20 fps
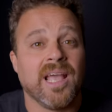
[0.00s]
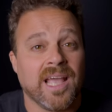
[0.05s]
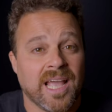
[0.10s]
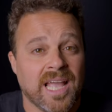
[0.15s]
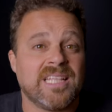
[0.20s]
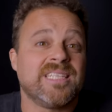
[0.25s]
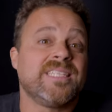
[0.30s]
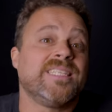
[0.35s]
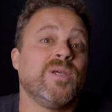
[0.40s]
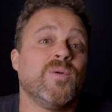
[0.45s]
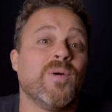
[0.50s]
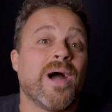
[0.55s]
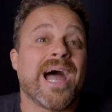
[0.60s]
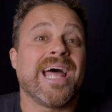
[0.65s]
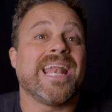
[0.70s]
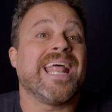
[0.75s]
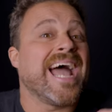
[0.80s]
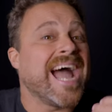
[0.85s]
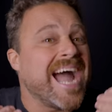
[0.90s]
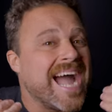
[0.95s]
It's still
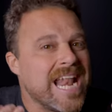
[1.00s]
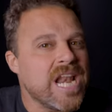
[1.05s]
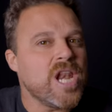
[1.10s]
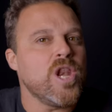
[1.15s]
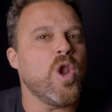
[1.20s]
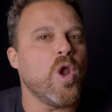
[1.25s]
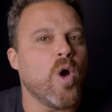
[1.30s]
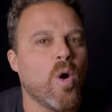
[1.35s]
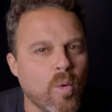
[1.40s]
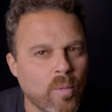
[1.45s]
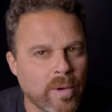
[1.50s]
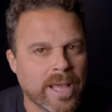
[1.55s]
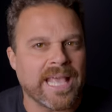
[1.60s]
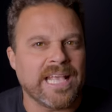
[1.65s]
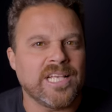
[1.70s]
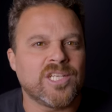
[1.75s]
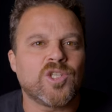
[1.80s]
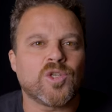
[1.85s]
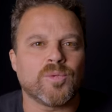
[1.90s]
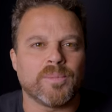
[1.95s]
an unknown
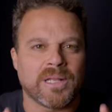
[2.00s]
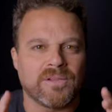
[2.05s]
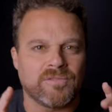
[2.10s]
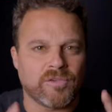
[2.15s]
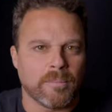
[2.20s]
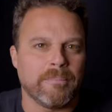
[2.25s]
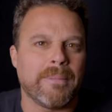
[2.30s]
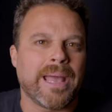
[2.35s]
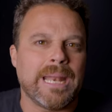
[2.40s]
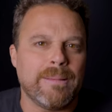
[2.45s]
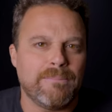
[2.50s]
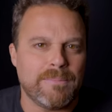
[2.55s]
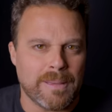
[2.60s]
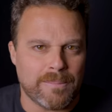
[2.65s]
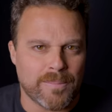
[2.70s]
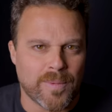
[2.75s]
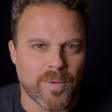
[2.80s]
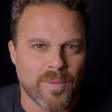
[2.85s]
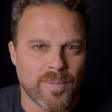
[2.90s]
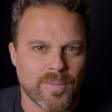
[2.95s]
instrument for many
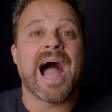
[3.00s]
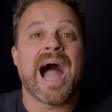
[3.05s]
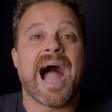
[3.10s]
people.